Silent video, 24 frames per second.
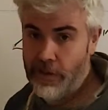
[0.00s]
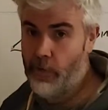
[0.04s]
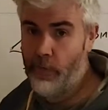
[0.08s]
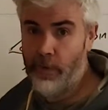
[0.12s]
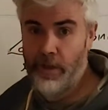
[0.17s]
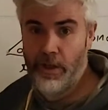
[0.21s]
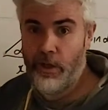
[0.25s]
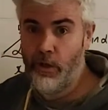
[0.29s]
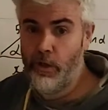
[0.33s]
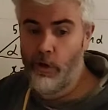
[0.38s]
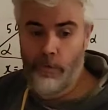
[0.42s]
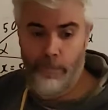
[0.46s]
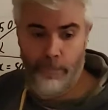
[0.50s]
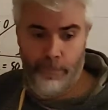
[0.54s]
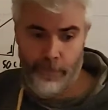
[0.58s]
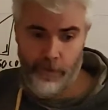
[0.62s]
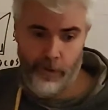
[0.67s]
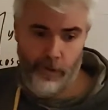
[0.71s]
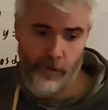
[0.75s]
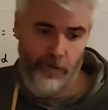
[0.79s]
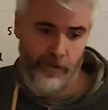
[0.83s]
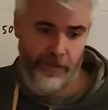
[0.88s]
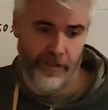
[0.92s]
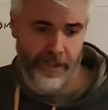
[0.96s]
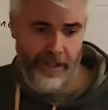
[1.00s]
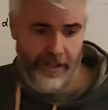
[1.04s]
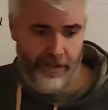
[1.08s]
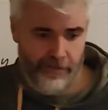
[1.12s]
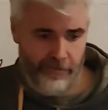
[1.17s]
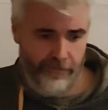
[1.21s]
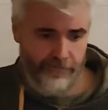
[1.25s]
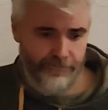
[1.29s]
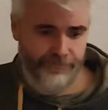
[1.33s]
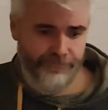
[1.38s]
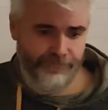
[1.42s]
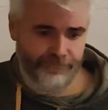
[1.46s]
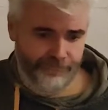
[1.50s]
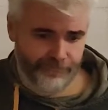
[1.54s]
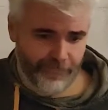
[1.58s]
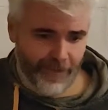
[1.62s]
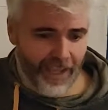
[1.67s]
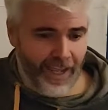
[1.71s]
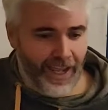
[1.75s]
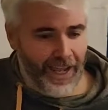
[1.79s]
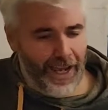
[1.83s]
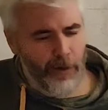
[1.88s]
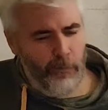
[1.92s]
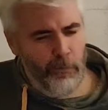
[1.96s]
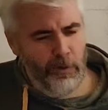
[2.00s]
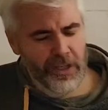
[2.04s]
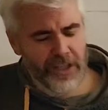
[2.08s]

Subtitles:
going up or down. And